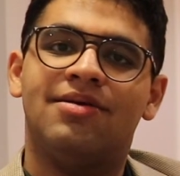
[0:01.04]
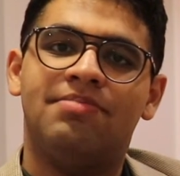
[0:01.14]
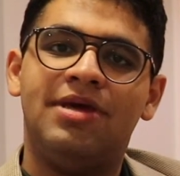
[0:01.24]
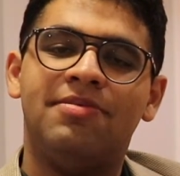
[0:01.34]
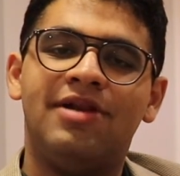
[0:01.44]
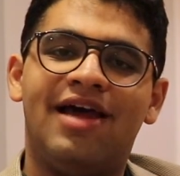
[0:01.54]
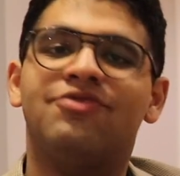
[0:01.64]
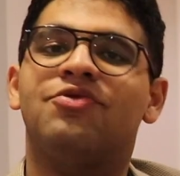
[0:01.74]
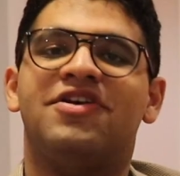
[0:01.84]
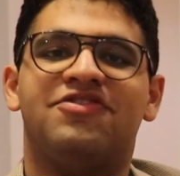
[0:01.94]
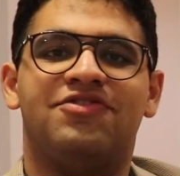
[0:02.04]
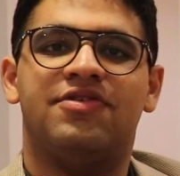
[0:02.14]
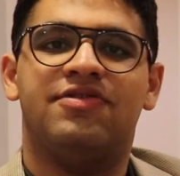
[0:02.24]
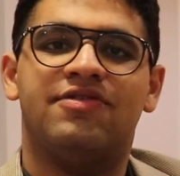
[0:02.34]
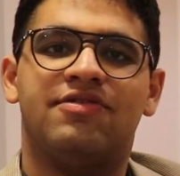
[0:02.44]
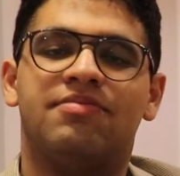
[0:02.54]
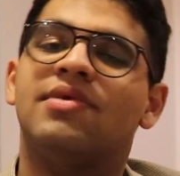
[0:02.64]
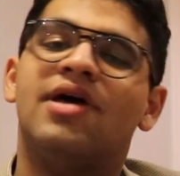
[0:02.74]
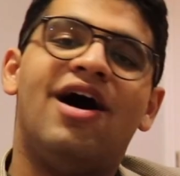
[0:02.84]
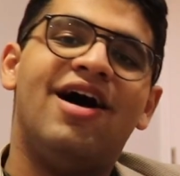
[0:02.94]
People have questions,
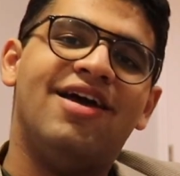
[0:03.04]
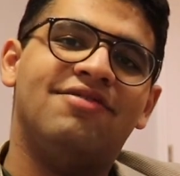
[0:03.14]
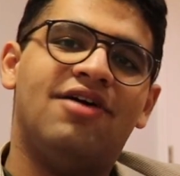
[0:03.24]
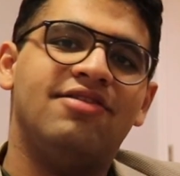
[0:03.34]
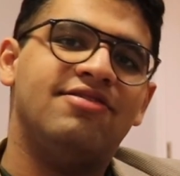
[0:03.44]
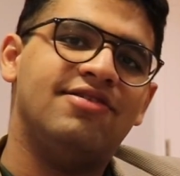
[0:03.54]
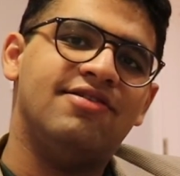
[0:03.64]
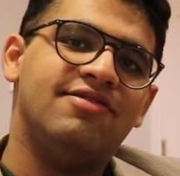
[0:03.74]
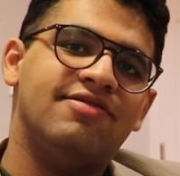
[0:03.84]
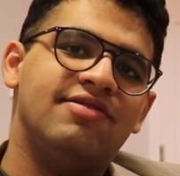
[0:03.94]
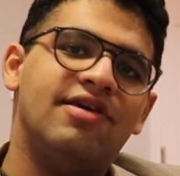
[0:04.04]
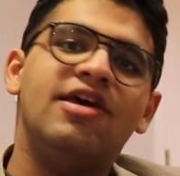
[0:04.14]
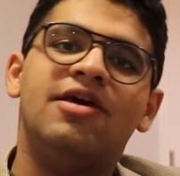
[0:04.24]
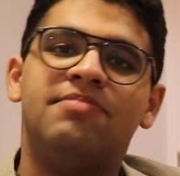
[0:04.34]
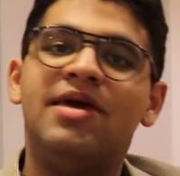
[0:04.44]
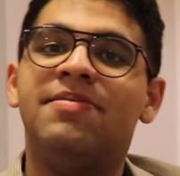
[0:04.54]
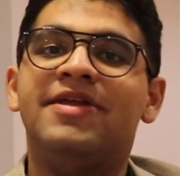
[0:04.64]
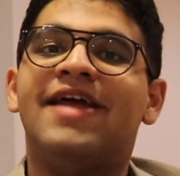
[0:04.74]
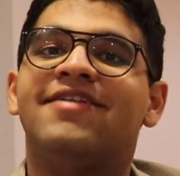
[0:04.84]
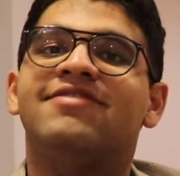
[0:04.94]
I have answers. Maybe
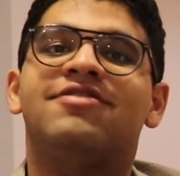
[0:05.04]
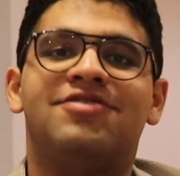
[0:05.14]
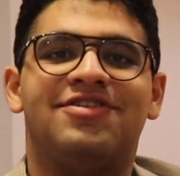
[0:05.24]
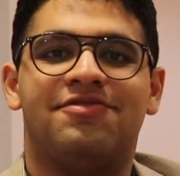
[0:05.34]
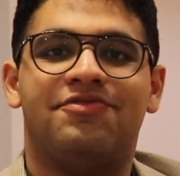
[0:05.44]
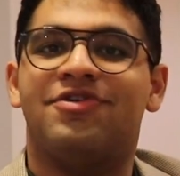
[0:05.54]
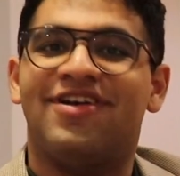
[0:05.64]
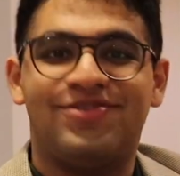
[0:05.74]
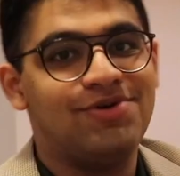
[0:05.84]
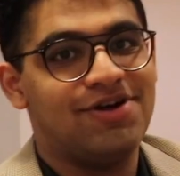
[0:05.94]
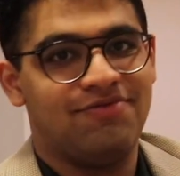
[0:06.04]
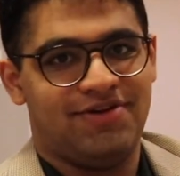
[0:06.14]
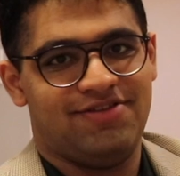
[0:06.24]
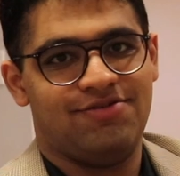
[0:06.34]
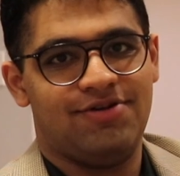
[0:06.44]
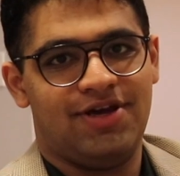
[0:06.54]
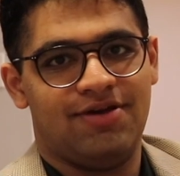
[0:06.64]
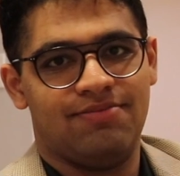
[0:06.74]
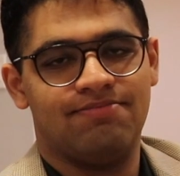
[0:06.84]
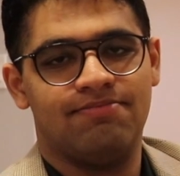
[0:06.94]
that is the reason for us to converse today.